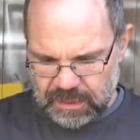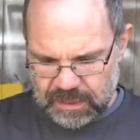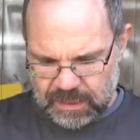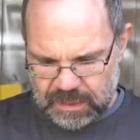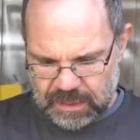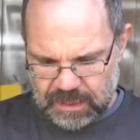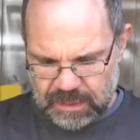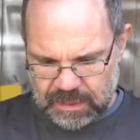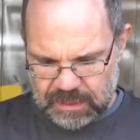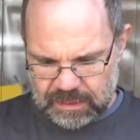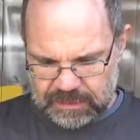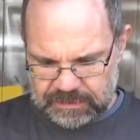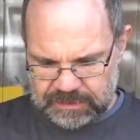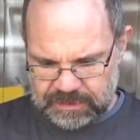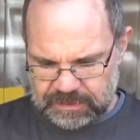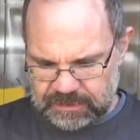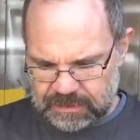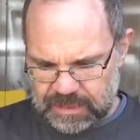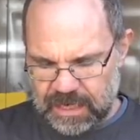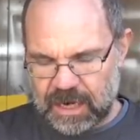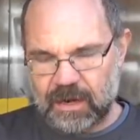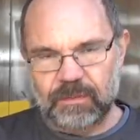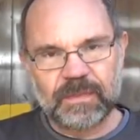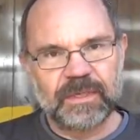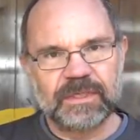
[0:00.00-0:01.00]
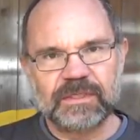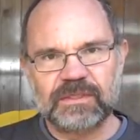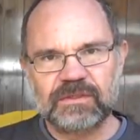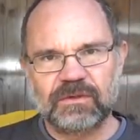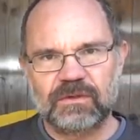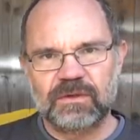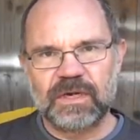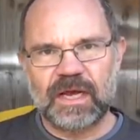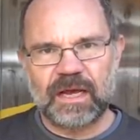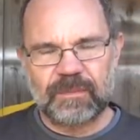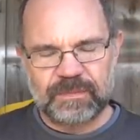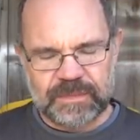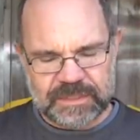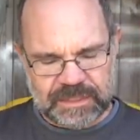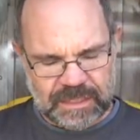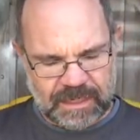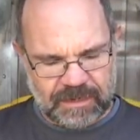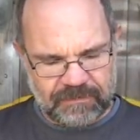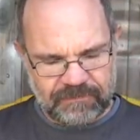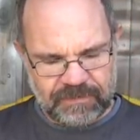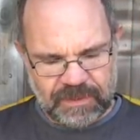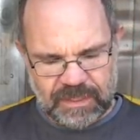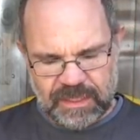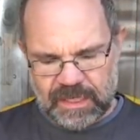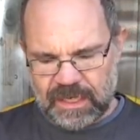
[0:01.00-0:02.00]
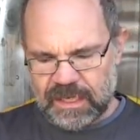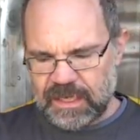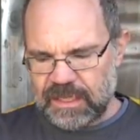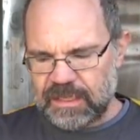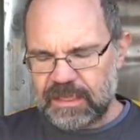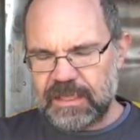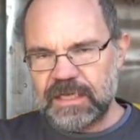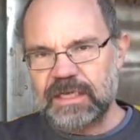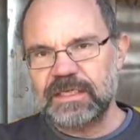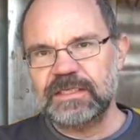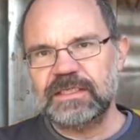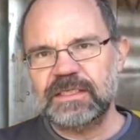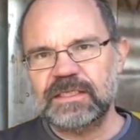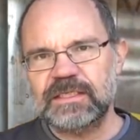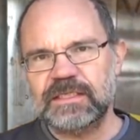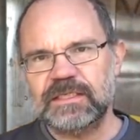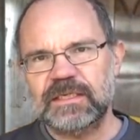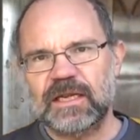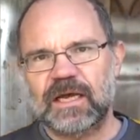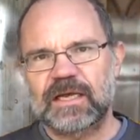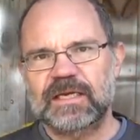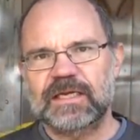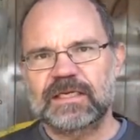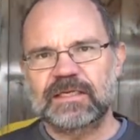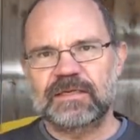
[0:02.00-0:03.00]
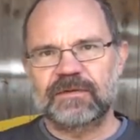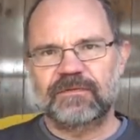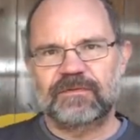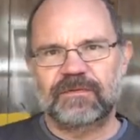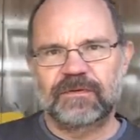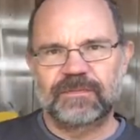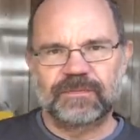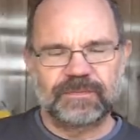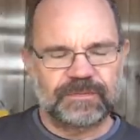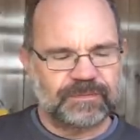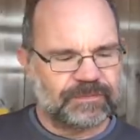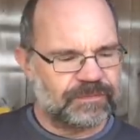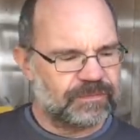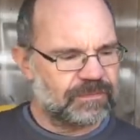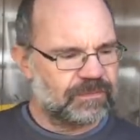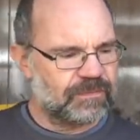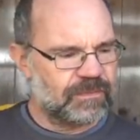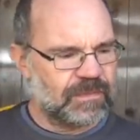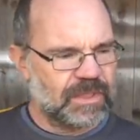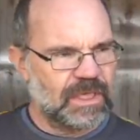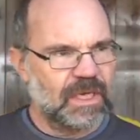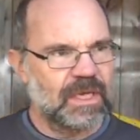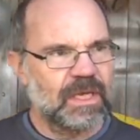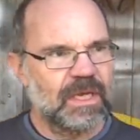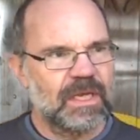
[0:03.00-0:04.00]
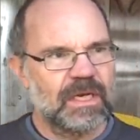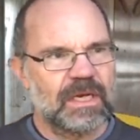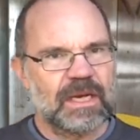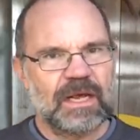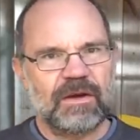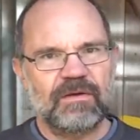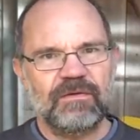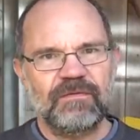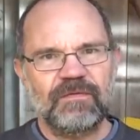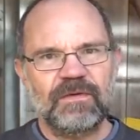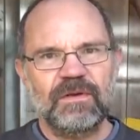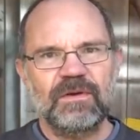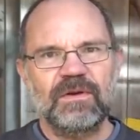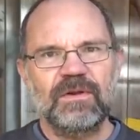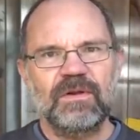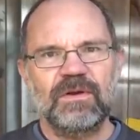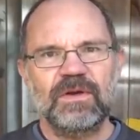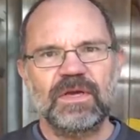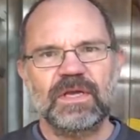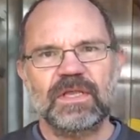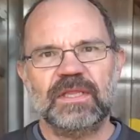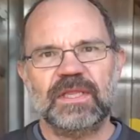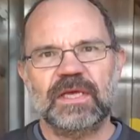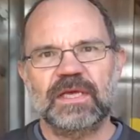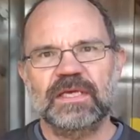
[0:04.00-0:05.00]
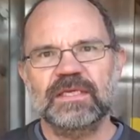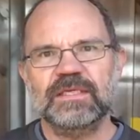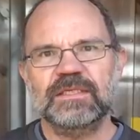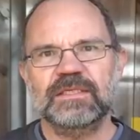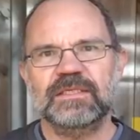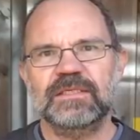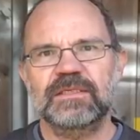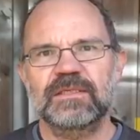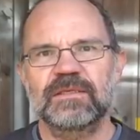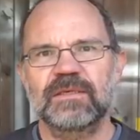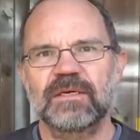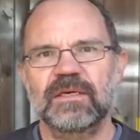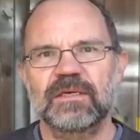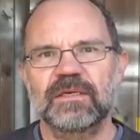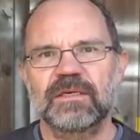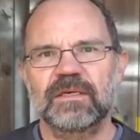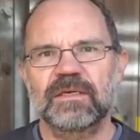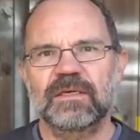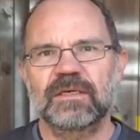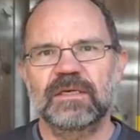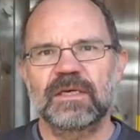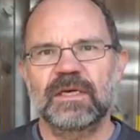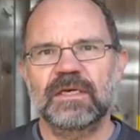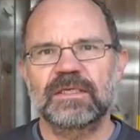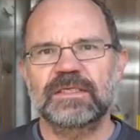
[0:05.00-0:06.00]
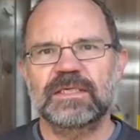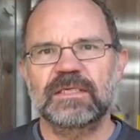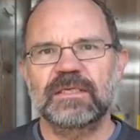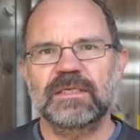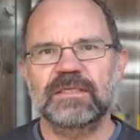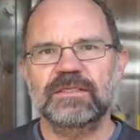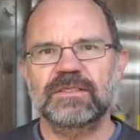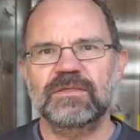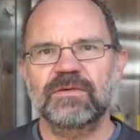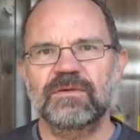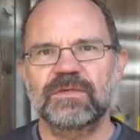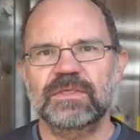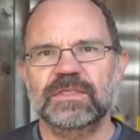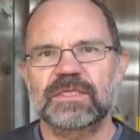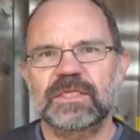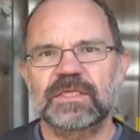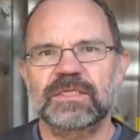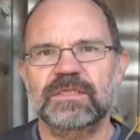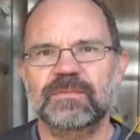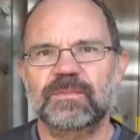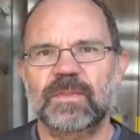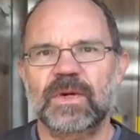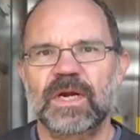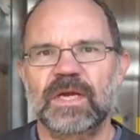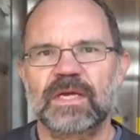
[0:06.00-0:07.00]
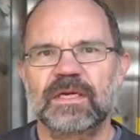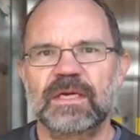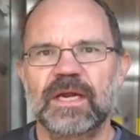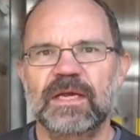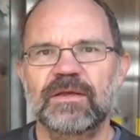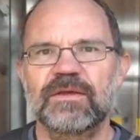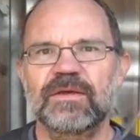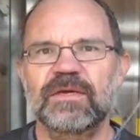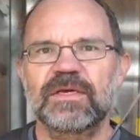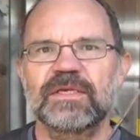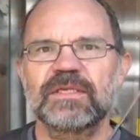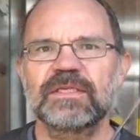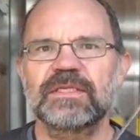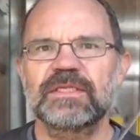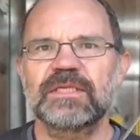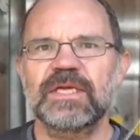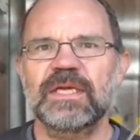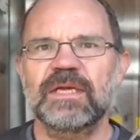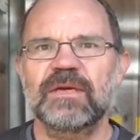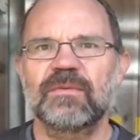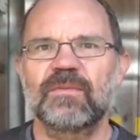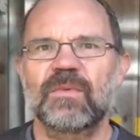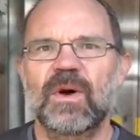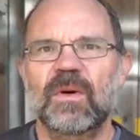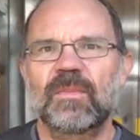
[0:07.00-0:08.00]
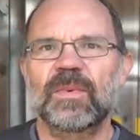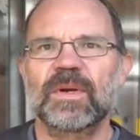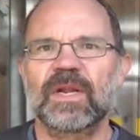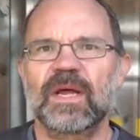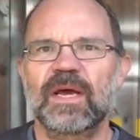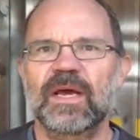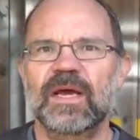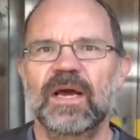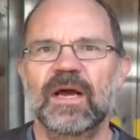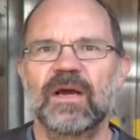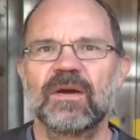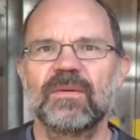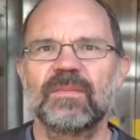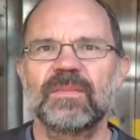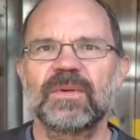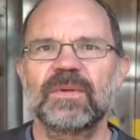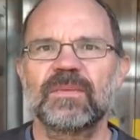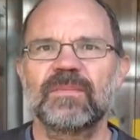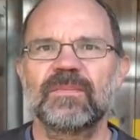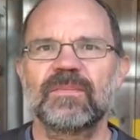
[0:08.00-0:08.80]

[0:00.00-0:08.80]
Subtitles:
This is an Albion sword I happen to have. This is slightly different. Now, if you look at this, a sword is a spring. Now, you can see it wobble, I hope.